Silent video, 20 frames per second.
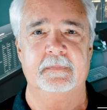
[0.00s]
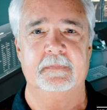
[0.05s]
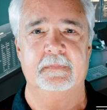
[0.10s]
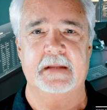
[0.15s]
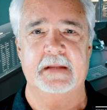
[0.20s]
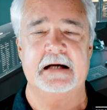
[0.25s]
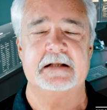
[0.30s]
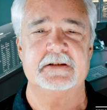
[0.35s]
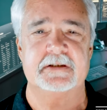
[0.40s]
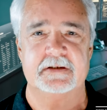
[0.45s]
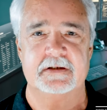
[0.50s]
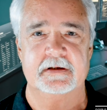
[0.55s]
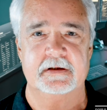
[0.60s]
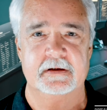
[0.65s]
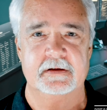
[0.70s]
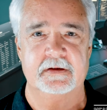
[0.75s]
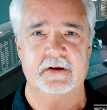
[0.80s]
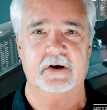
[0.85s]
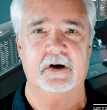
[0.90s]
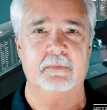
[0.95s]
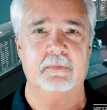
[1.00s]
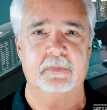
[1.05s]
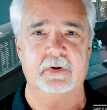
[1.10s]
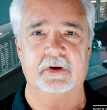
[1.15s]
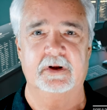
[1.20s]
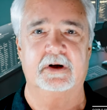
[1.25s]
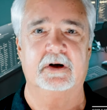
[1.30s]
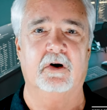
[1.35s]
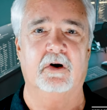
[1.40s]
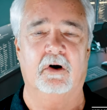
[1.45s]
That's their
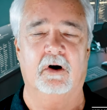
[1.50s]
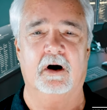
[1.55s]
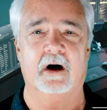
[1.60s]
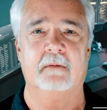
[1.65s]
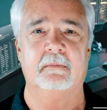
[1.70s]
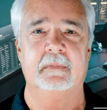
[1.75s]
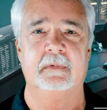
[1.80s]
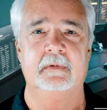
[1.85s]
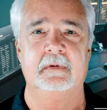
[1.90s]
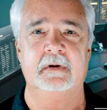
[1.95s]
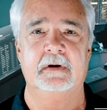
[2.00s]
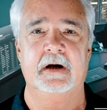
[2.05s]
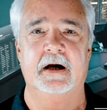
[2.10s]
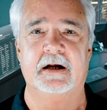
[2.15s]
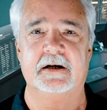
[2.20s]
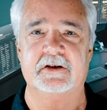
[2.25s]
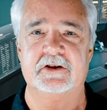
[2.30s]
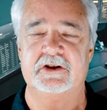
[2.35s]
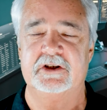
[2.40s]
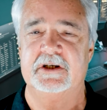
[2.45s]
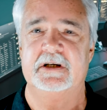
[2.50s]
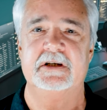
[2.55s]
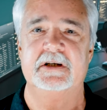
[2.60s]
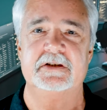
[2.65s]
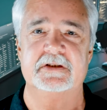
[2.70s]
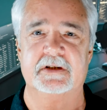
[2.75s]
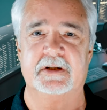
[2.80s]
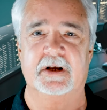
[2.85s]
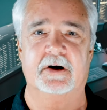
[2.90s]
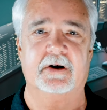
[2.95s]
political arm, and
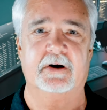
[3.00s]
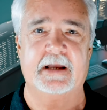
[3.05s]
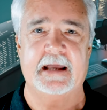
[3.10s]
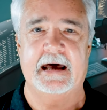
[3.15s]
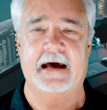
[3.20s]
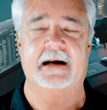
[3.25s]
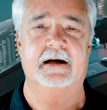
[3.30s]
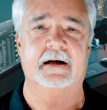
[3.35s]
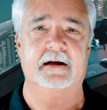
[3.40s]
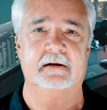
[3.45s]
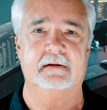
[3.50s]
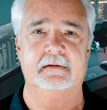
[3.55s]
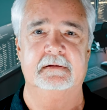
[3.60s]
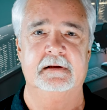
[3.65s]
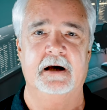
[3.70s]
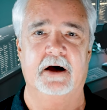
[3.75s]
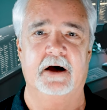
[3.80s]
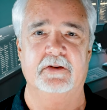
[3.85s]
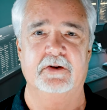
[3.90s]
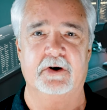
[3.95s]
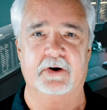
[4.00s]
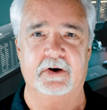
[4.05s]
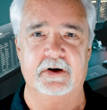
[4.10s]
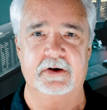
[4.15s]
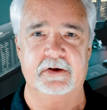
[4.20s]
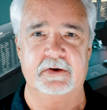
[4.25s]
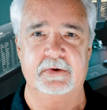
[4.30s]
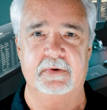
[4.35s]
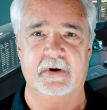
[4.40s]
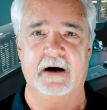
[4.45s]
she's their candidate. And they're going to
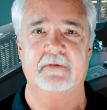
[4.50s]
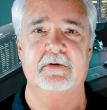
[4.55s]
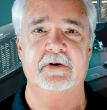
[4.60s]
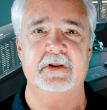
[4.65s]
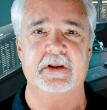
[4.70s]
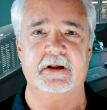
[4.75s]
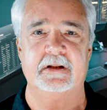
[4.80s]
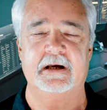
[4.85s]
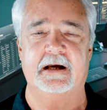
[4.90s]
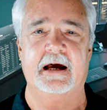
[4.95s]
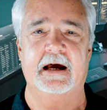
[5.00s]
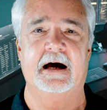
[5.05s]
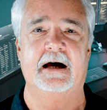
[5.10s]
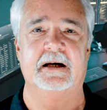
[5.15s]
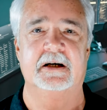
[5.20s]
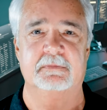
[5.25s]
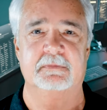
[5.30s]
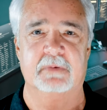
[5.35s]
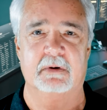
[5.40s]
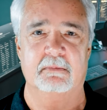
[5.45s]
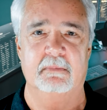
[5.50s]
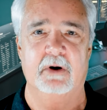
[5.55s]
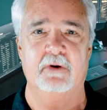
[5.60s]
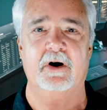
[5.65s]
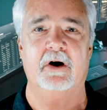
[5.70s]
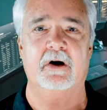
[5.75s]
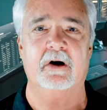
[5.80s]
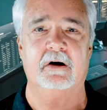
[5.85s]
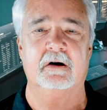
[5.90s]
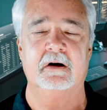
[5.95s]
do everything they can to promote
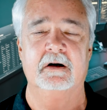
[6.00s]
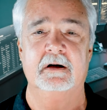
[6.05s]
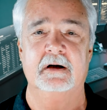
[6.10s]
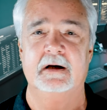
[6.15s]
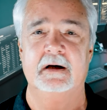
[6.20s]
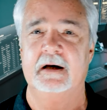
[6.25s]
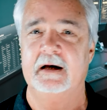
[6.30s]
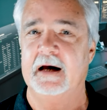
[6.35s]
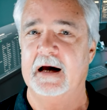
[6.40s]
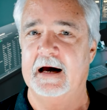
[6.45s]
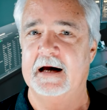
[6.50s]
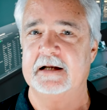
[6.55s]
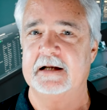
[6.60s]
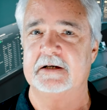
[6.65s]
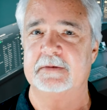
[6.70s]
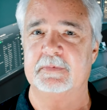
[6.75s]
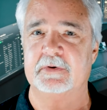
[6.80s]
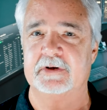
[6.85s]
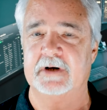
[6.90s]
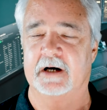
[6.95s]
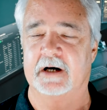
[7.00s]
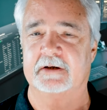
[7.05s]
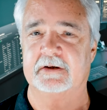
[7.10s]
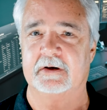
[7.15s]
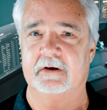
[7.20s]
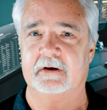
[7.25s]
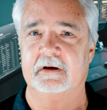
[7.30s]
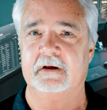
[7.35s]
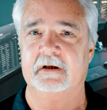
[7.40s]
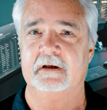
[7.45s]
her and to protect
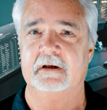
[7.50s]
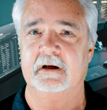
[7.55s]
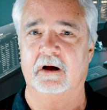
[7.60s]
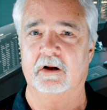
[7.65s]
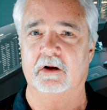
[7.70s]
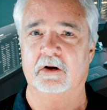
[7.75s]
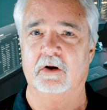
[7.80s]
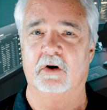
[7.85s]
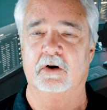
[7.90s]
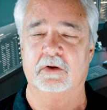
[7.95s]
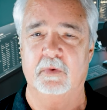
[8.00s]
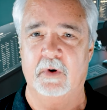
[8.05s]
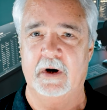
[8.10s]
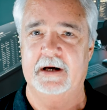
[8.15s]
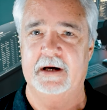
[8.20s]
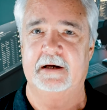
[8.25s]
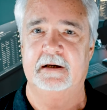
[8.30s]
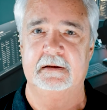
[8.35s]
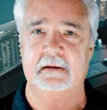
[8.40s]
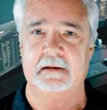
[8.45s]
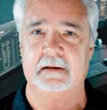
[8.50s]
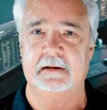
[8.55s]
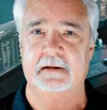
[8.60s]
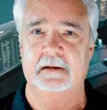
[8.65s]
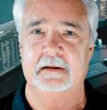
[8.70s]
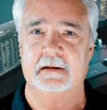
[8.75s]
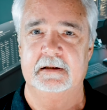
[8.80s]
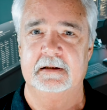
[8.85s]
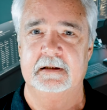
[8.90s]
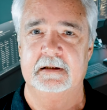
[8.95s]
her along the way.
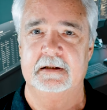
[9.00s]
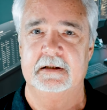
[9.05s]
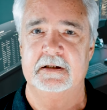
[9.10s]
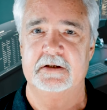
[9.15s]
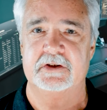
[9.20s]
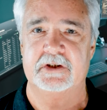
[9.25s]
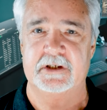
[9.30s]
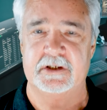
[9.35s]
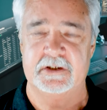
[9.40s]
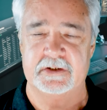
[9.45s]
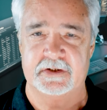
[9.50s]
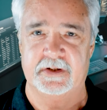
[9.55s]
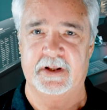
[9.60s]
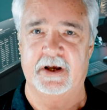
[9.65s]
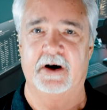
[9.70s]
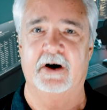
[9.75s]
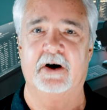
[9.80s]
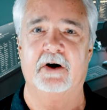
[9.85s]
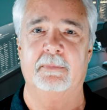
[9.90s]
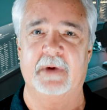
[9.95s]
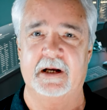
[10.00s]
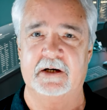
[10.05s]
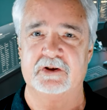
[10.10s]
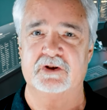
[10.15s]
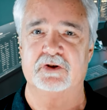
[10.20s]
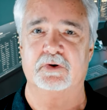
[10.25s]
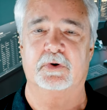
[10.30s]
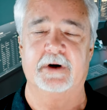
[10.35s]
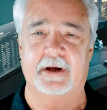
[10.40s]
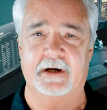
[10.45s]
She's their
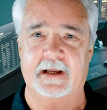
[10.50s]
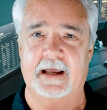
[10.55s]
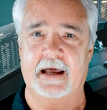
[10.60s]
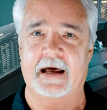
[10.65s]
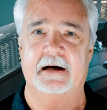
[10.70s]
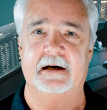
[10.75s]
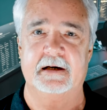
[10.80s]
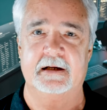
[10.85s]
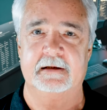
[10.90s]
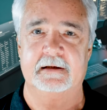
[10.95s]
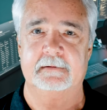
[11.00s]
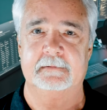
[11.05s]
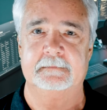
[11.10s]
Manchurian candidate.